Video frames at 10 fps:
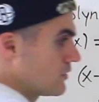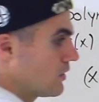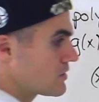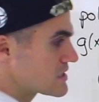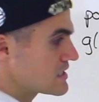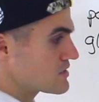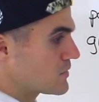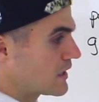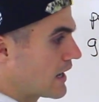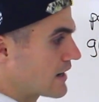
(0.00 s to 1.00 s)
Notice this,
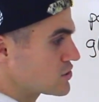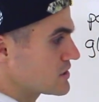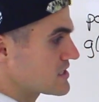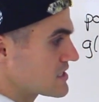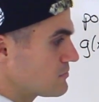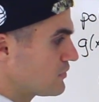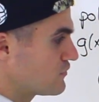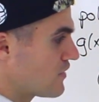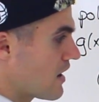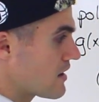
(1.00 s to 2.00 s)
we can actually
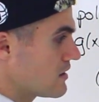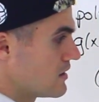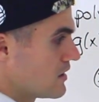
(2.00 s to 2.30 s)
simplify.